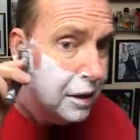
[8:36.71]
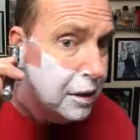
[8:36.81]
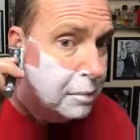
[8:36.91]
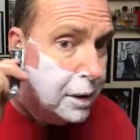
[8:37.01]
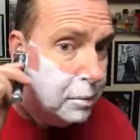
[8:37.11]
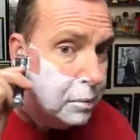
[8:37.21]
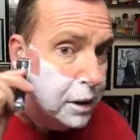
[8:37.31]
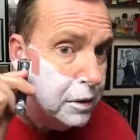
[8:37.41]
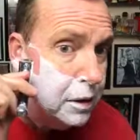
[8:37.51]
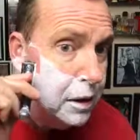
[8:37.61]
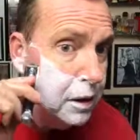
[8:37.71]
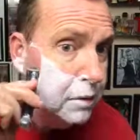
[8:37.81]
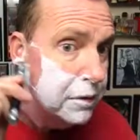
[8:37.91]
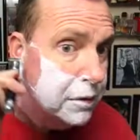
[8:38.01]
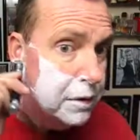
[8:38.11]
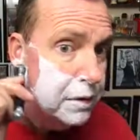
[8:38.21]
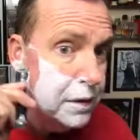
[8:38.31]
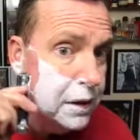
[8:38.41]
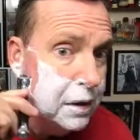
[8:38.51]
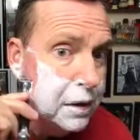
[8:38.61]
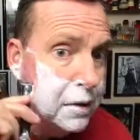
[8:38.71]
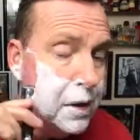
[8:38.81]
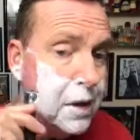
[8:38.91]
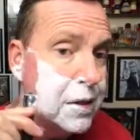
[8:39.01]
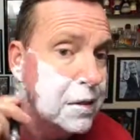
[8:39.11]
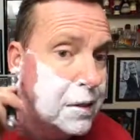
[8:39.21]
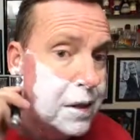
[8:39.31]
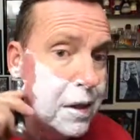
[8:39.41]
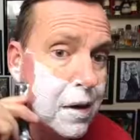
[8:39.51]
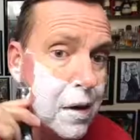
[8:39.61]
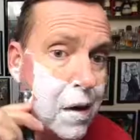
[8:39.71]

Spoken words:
I'd probably only have a few vintage razors,